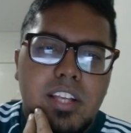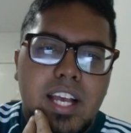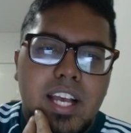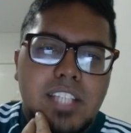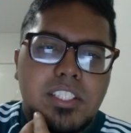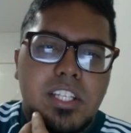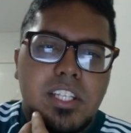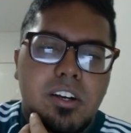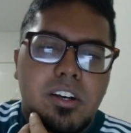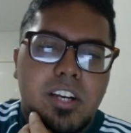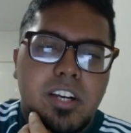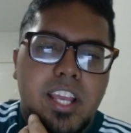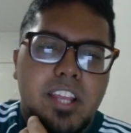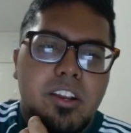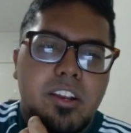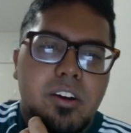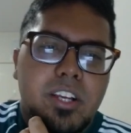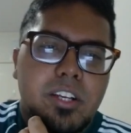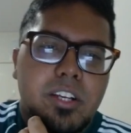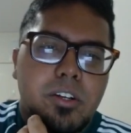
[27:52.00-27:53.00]
has a,
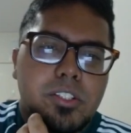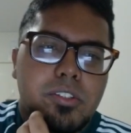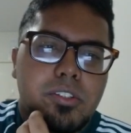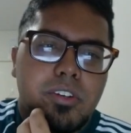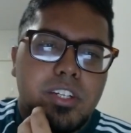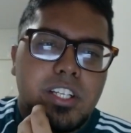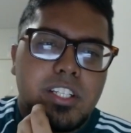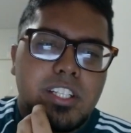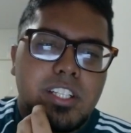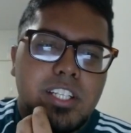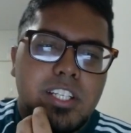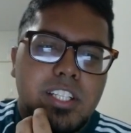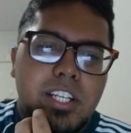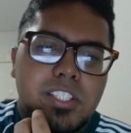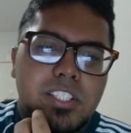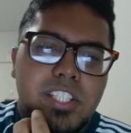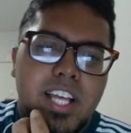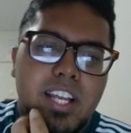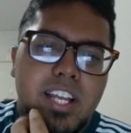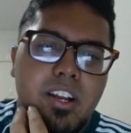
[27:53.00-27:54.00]
okay, no, he goes for it. He
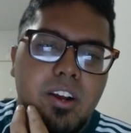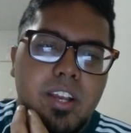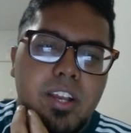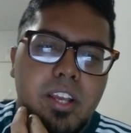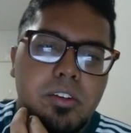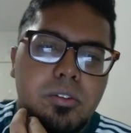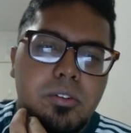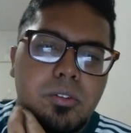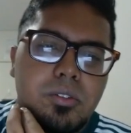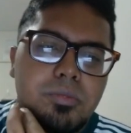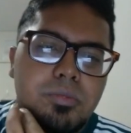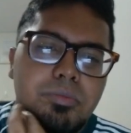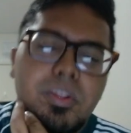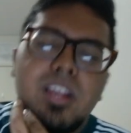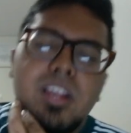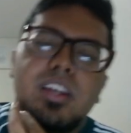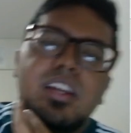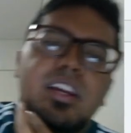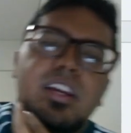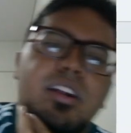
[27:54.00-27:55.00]
does that. Okay, cool.
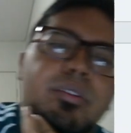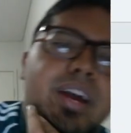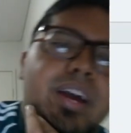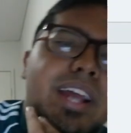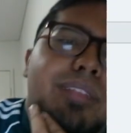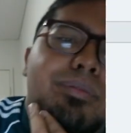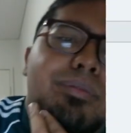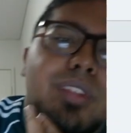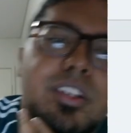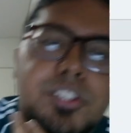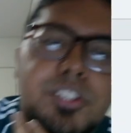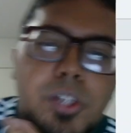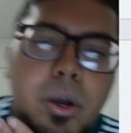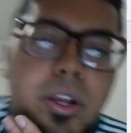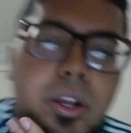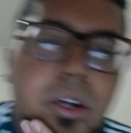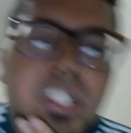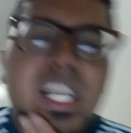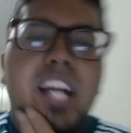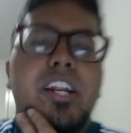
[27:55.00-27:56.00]
Right. So
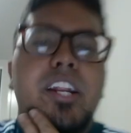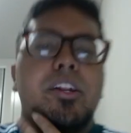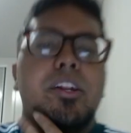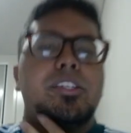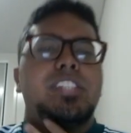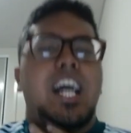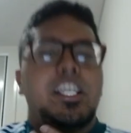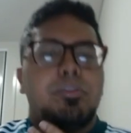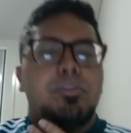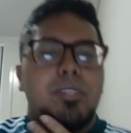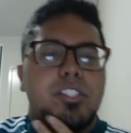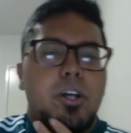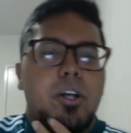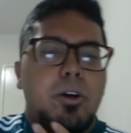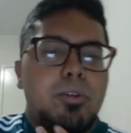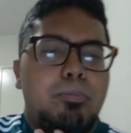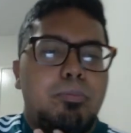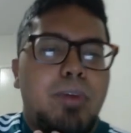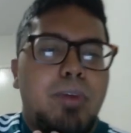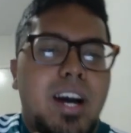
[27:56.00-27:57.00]
he goes out into
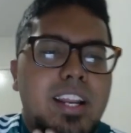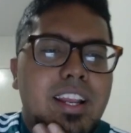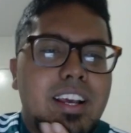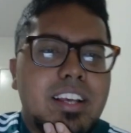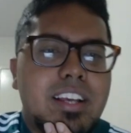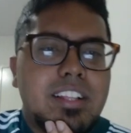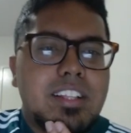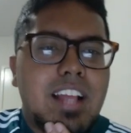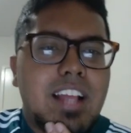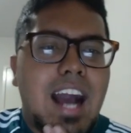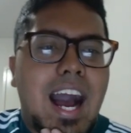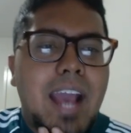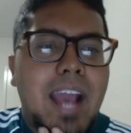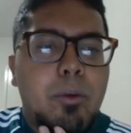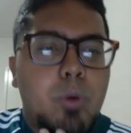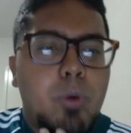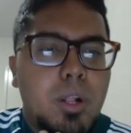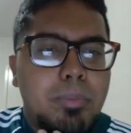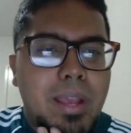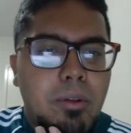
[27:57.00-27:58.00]
Seismitoad, but
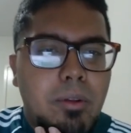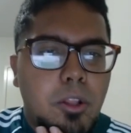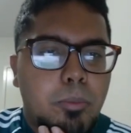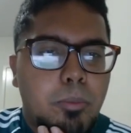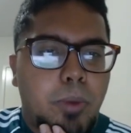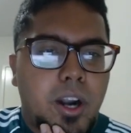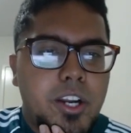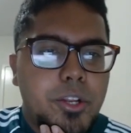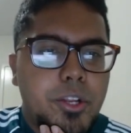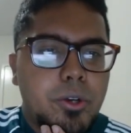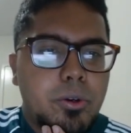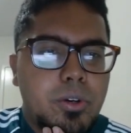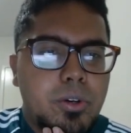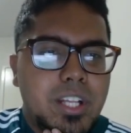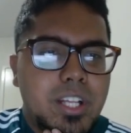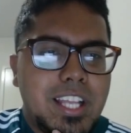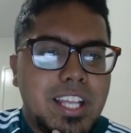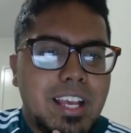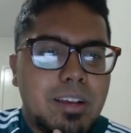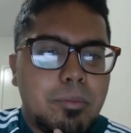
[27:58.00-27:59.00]
I will be able to burn you
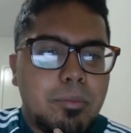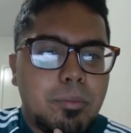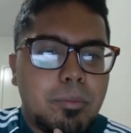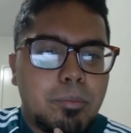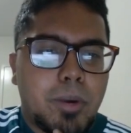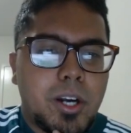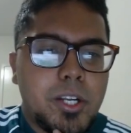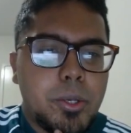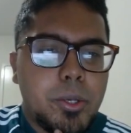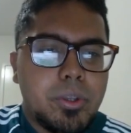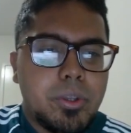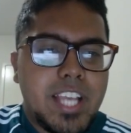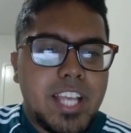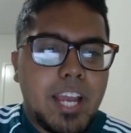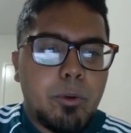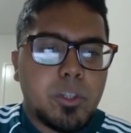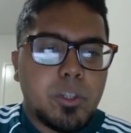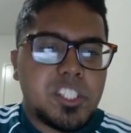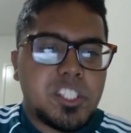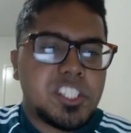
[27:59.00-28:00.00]
in the
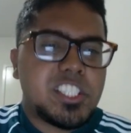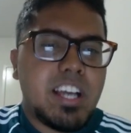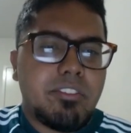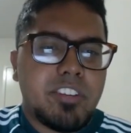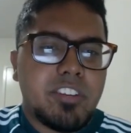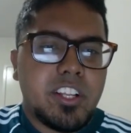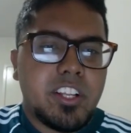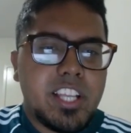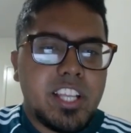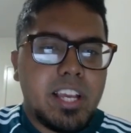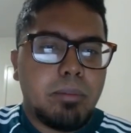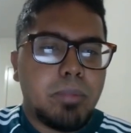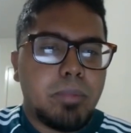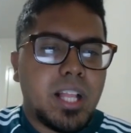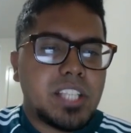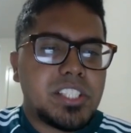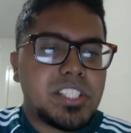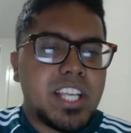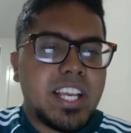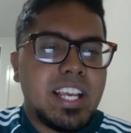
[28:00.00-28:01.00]
end, which is definitely a
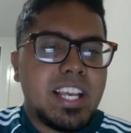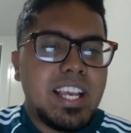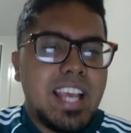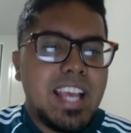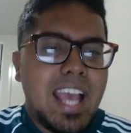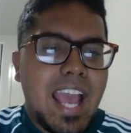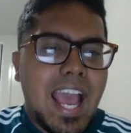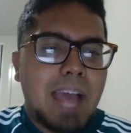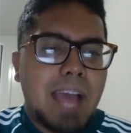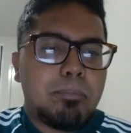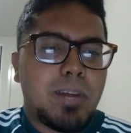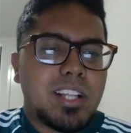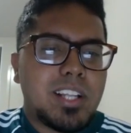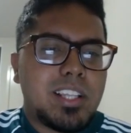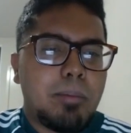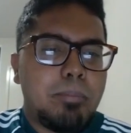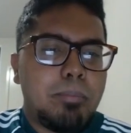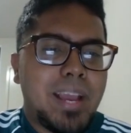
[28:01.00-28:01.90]
blessing. But the